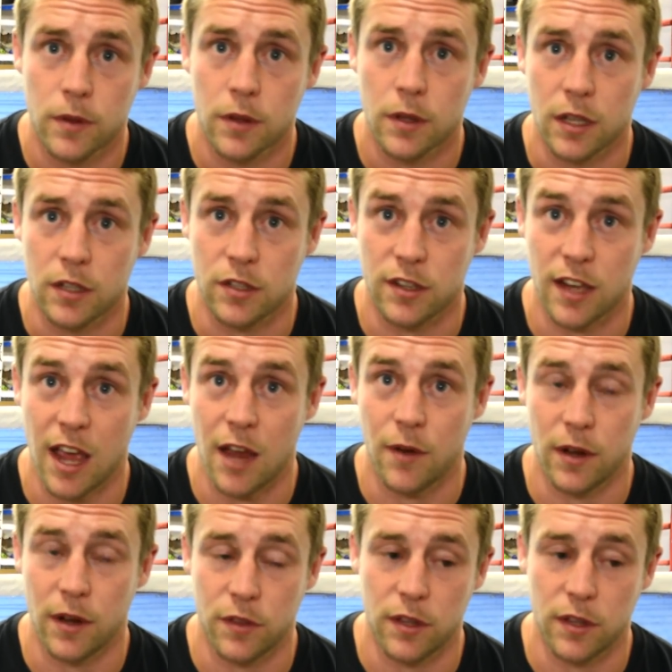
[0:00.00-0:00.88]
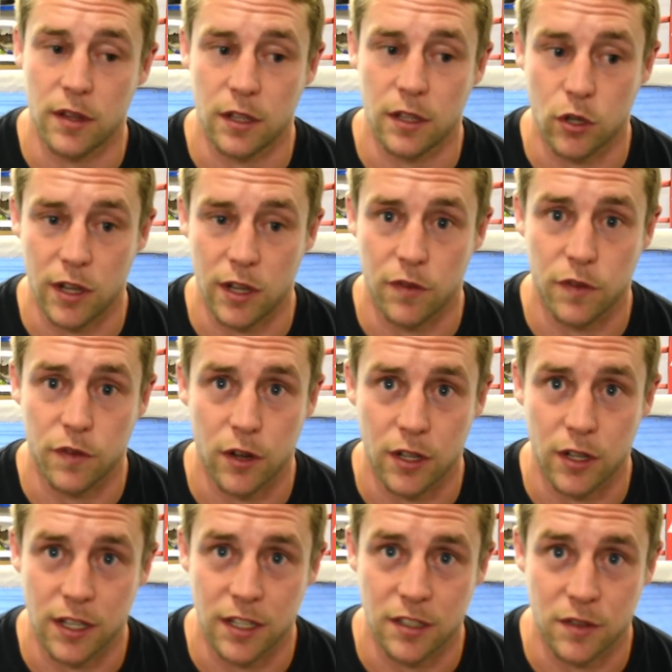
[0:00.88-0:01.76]
It's scary. I think they could have
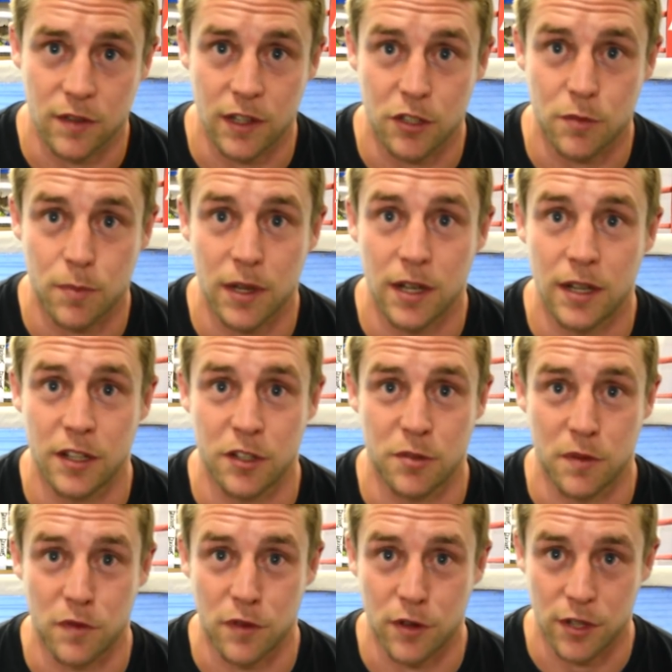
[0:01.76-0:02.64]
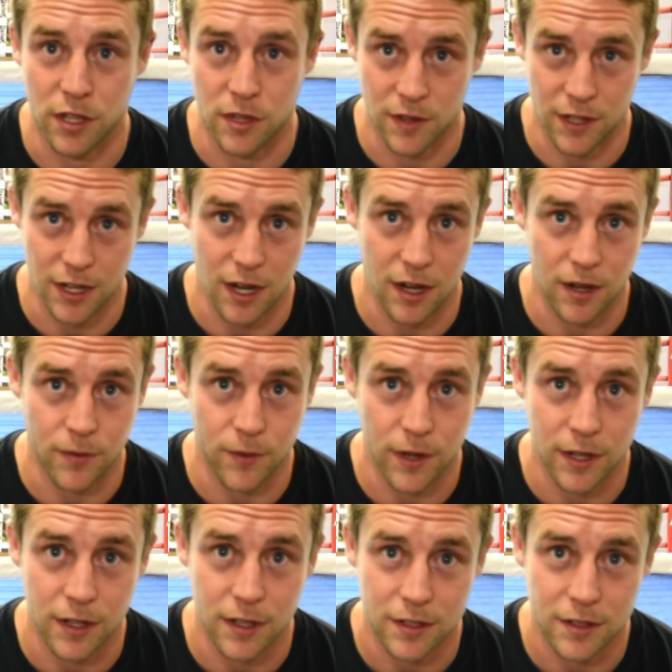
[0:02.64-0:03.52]
four years of experience before they even get in the
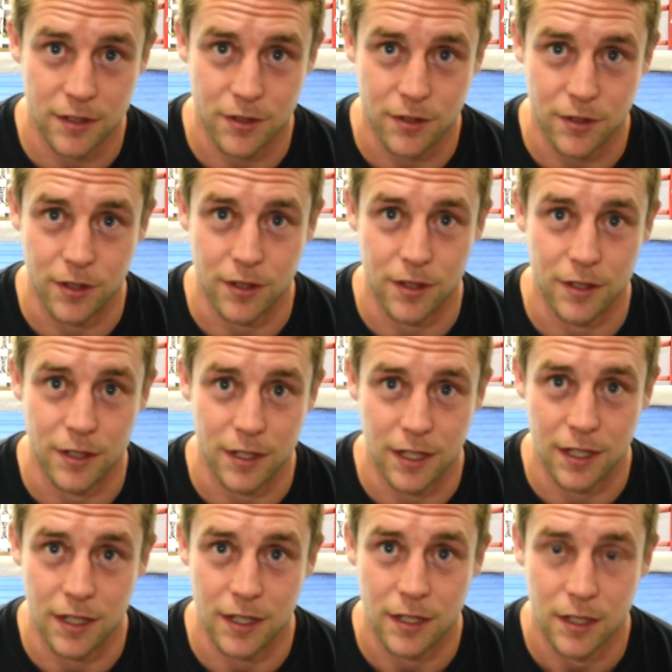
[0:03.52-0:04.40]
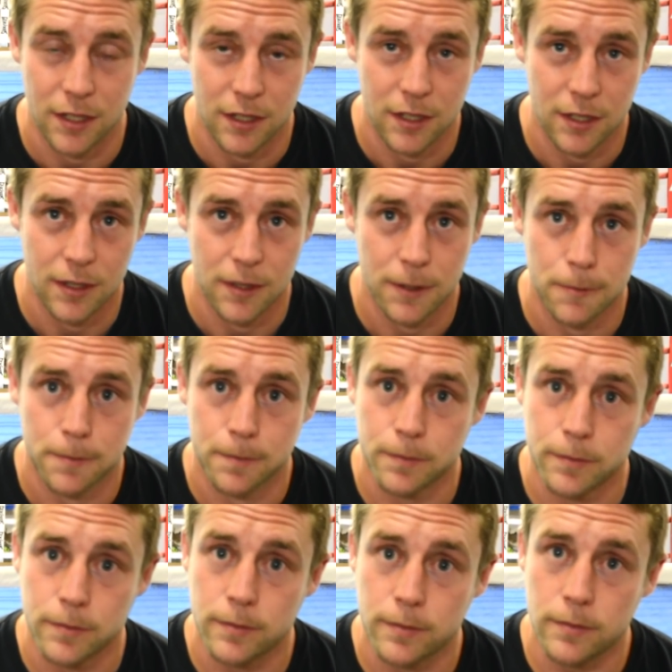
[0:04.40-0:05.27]
ring. Wow, yeah. wow. Um,
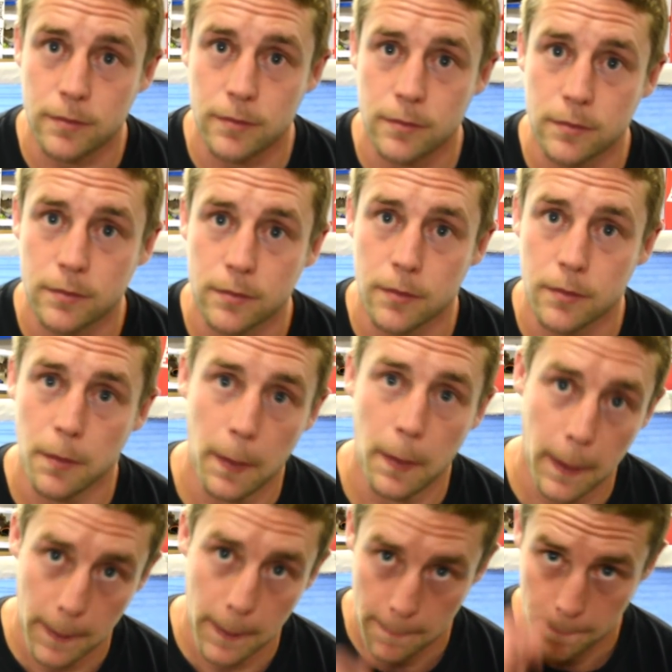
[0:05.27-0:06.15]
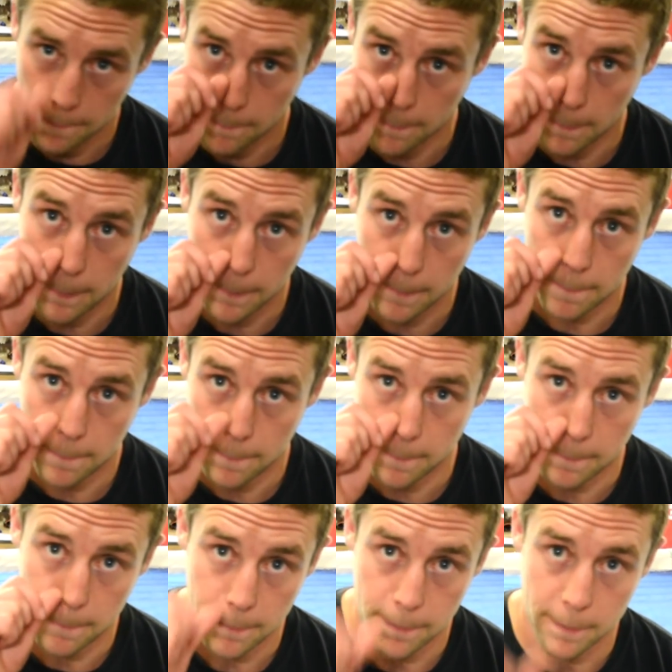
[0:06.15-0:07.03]
what's the
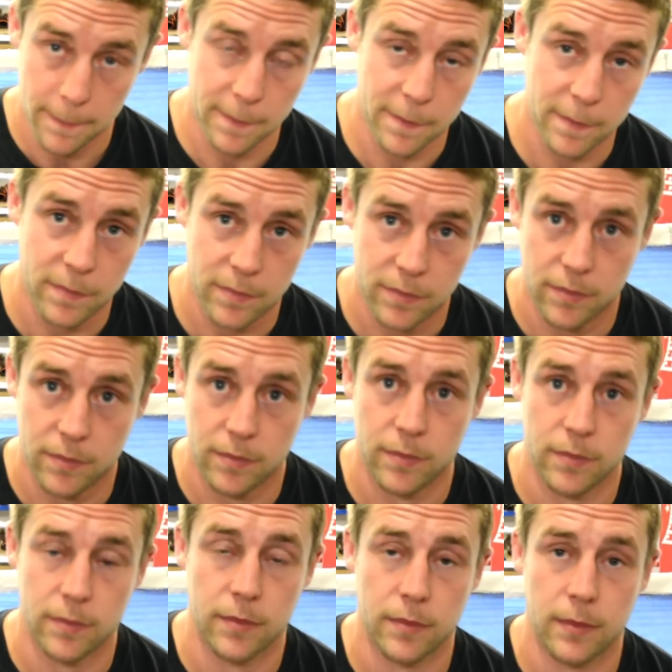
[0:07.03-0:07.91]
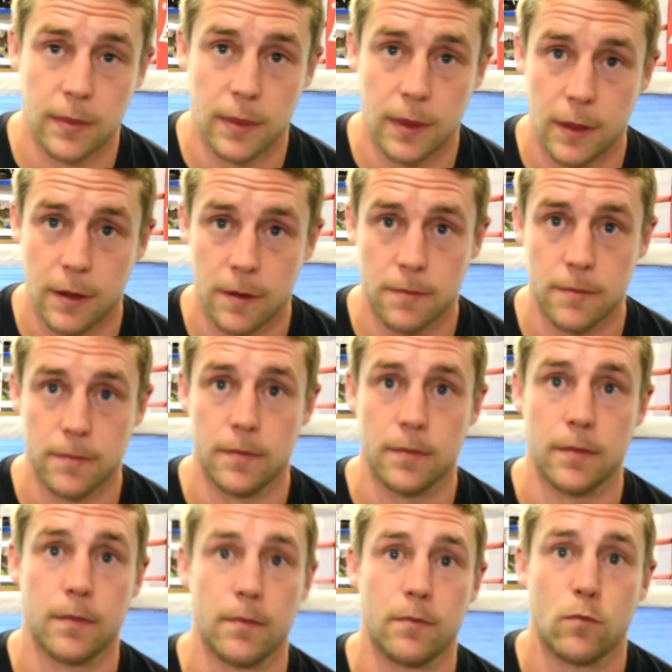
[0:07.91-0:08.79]
what's been the, the the
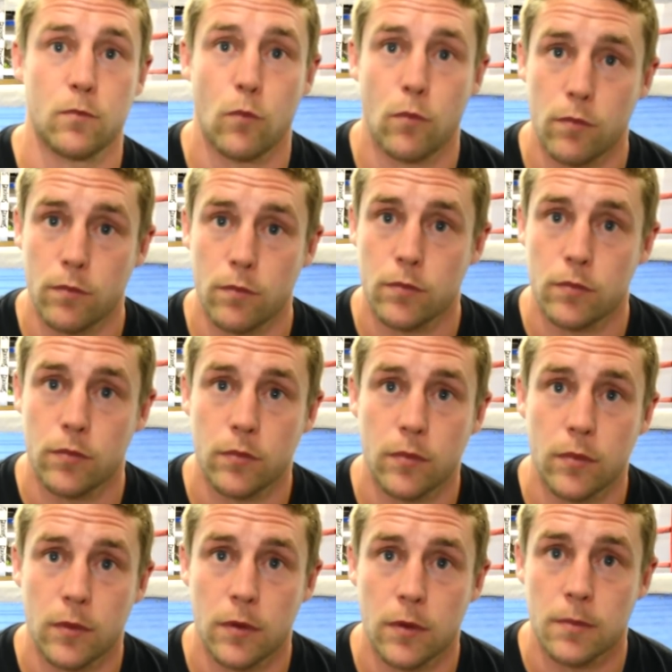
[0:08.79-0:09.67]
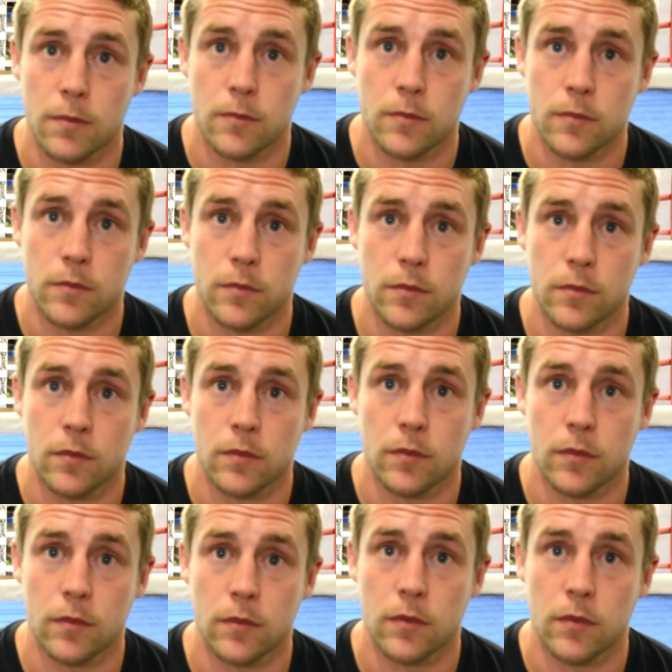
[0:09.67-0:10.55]
highlight for you at this gym and the low
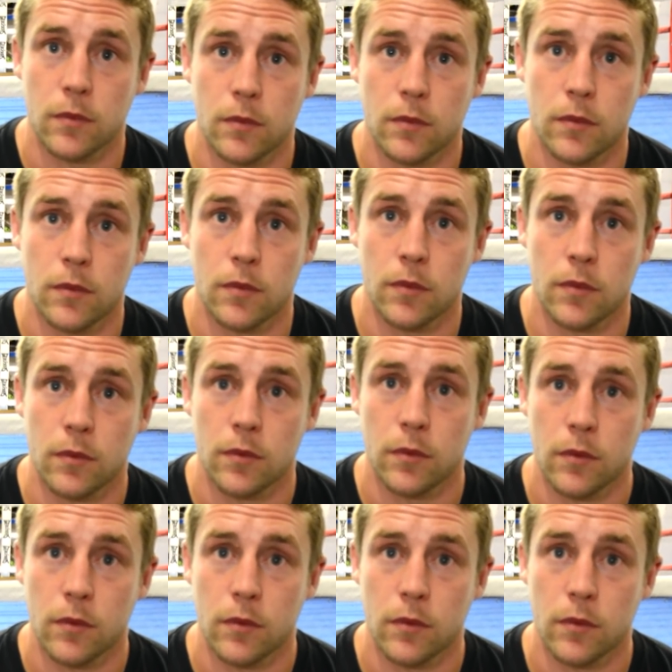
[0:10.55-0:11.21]
point for you being at the gym?